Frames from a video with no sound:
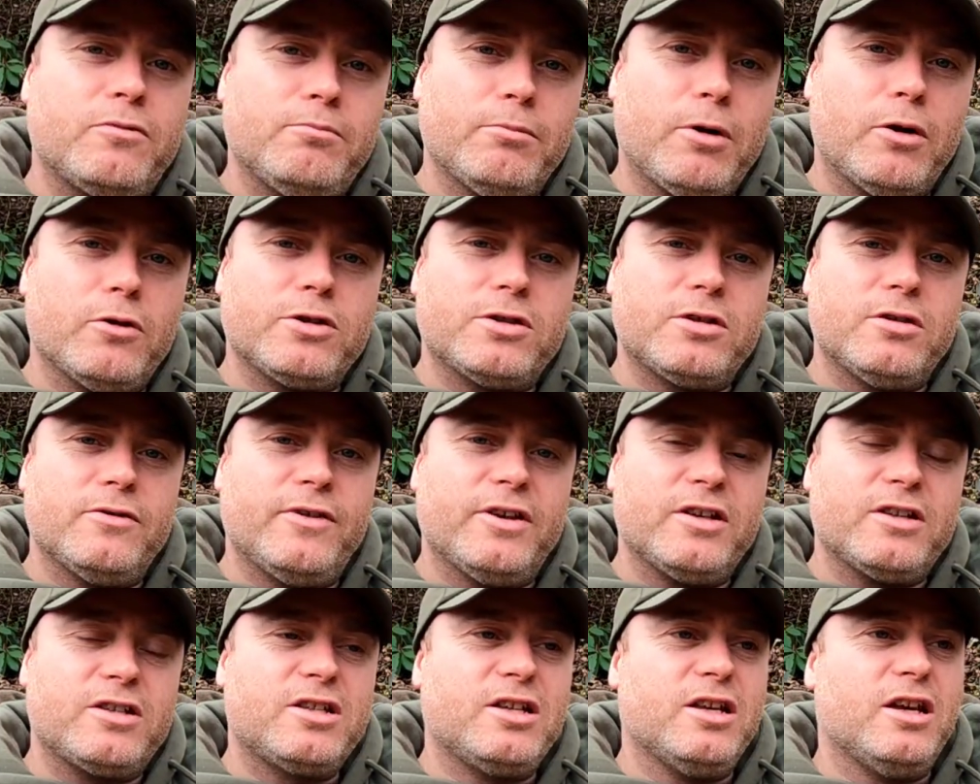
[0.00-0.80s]
most
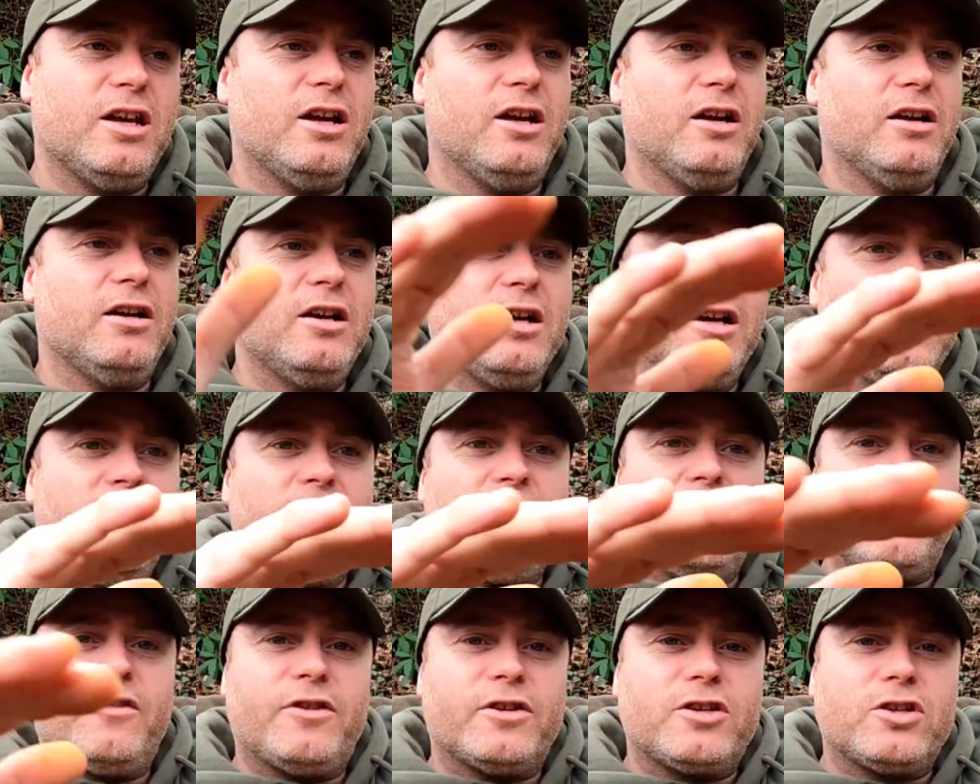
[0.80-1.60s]
of it's the
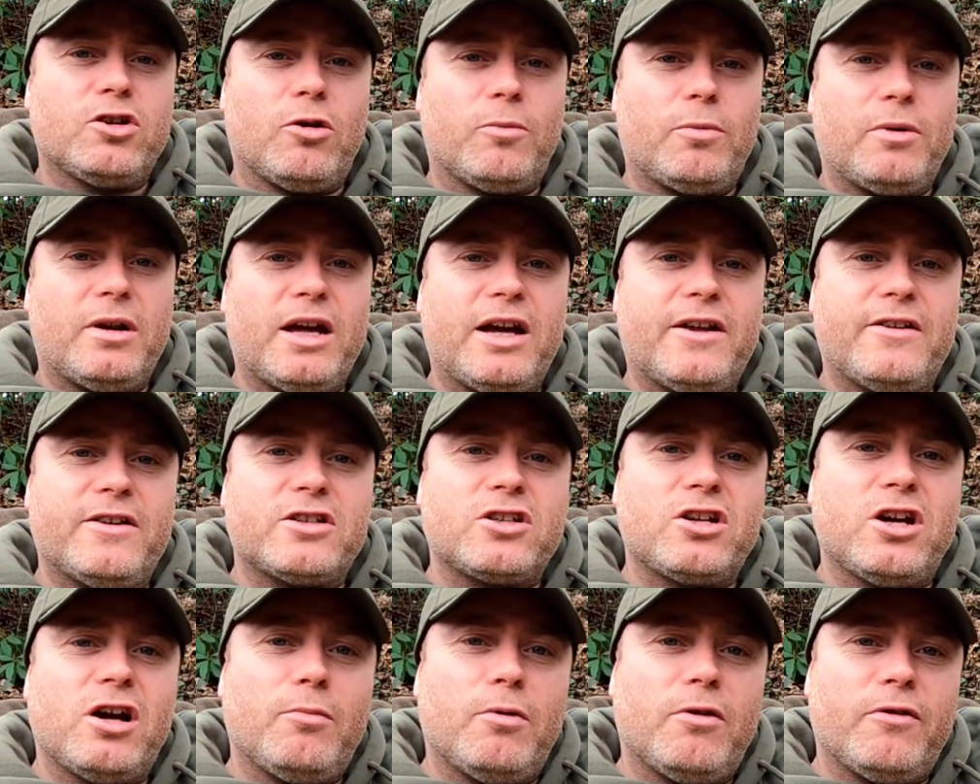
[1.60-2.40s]
top layer
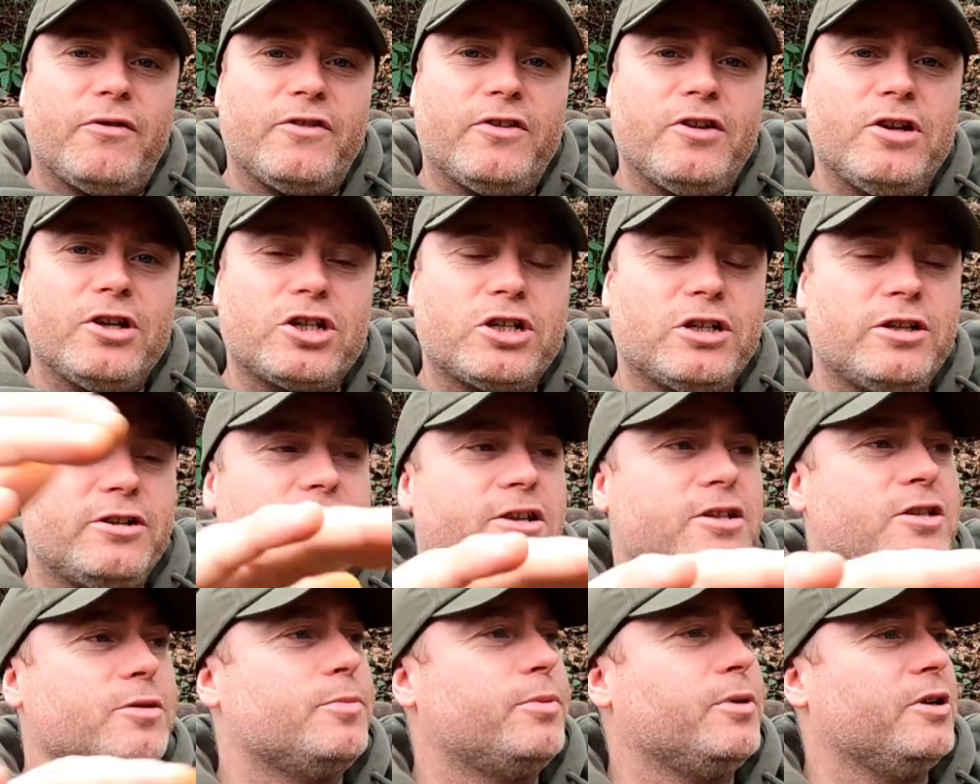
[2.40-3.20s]
that's come off initially
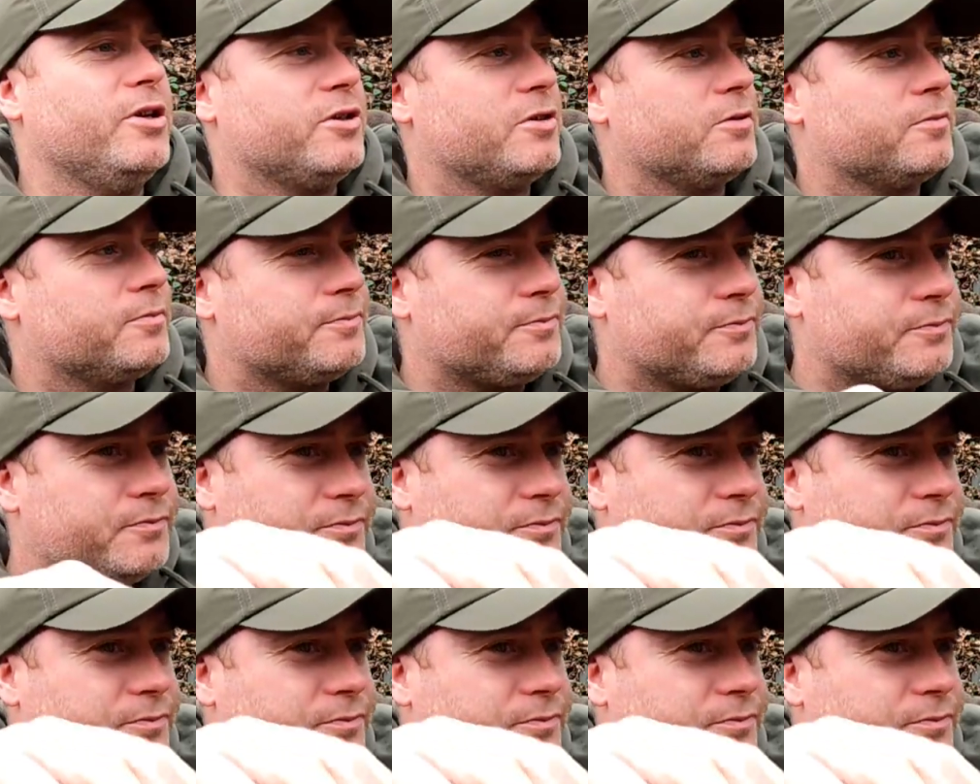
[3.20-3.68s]
disappears.